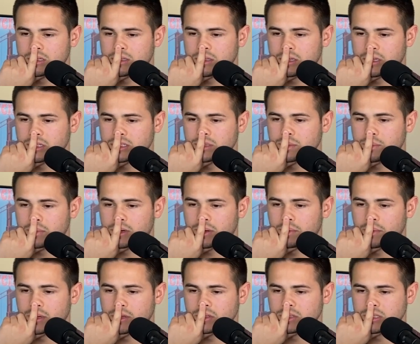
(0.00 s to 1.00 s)
Edson
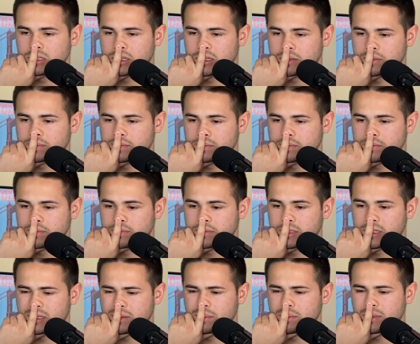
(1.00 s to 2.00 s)
Barboza.
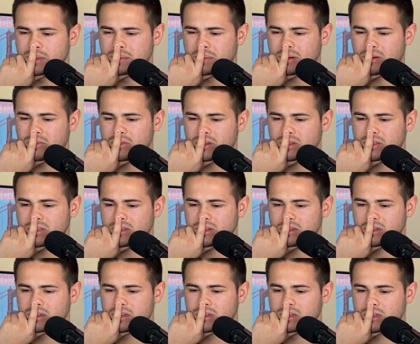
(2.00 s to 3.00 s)
Did he beat Paul Felder?
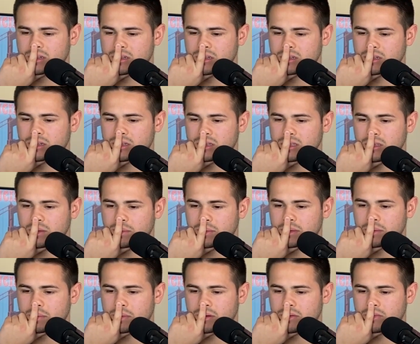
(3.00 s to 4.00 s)
I think he
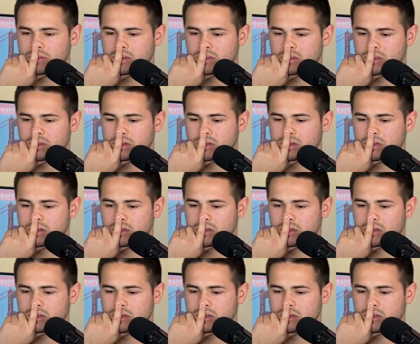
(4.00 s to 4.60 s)
beat Paul Felder.